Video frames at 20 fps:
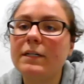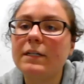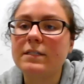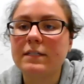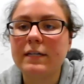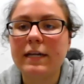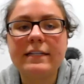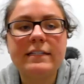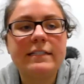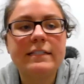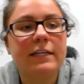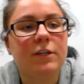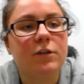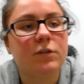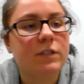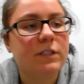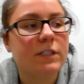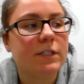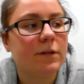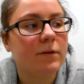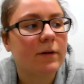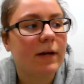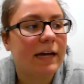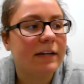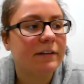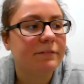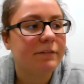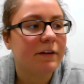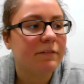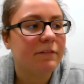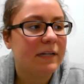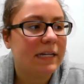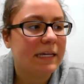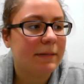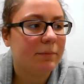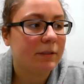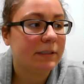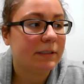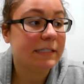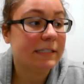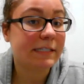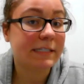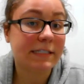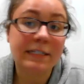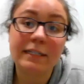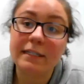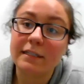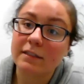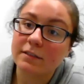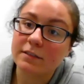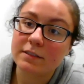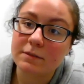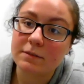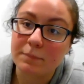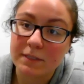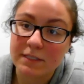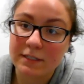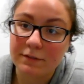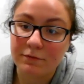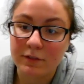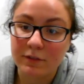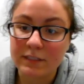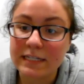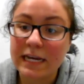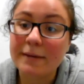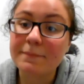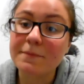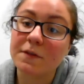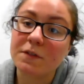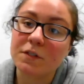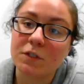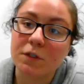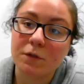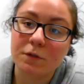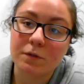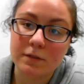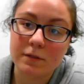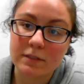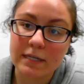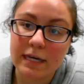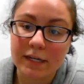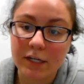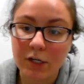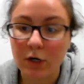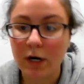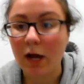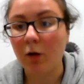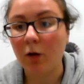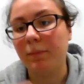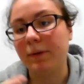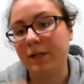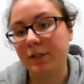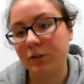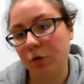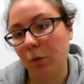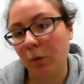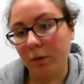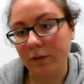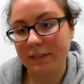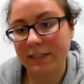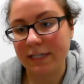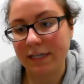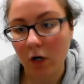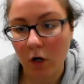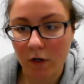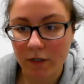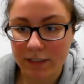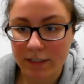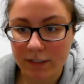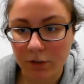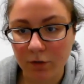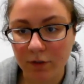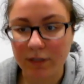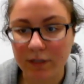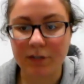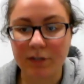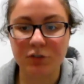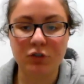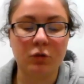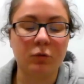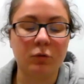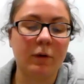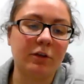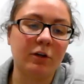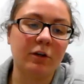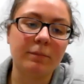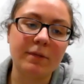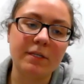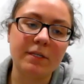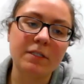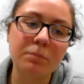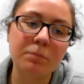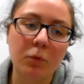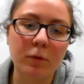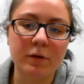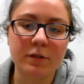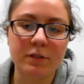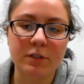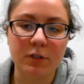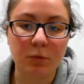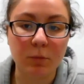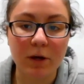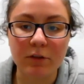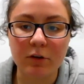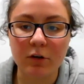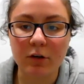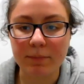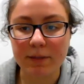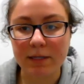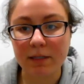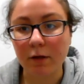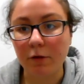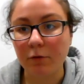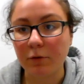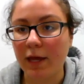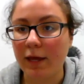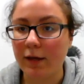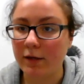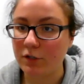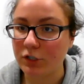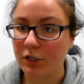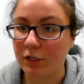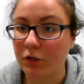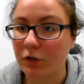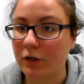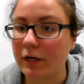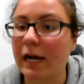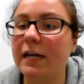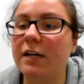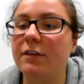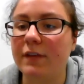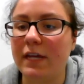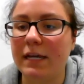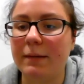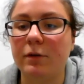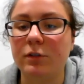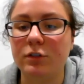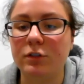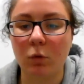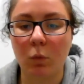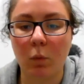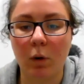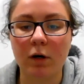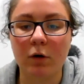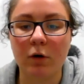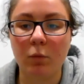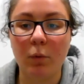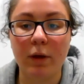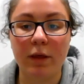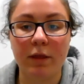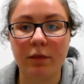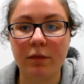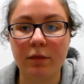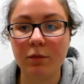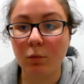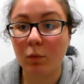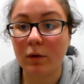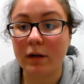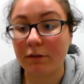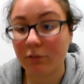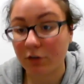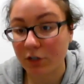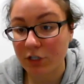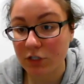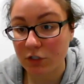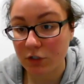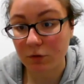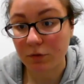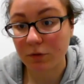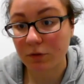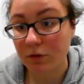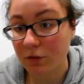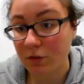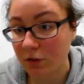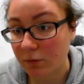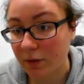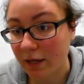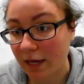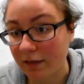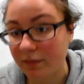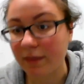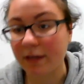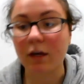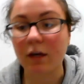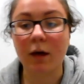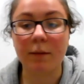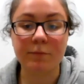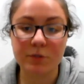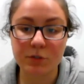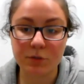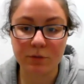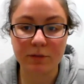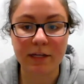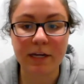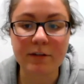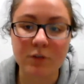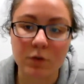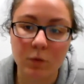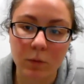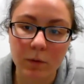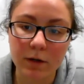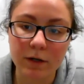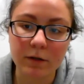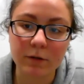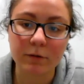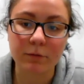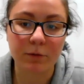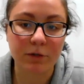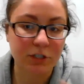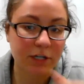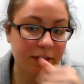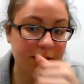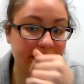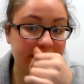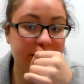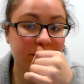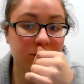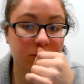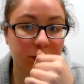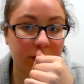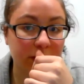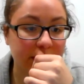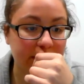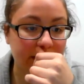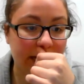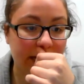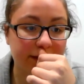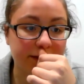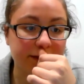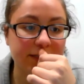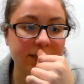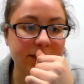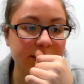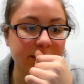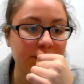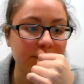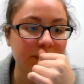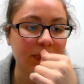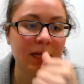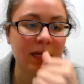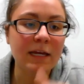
But it's nice that you still kind of have been able to see the specific types of students that you're helping towards that RD credential, whether it be sports or whether it be location. You're kind of able to work with whatever student you get that comes through that door, which I think is really nice.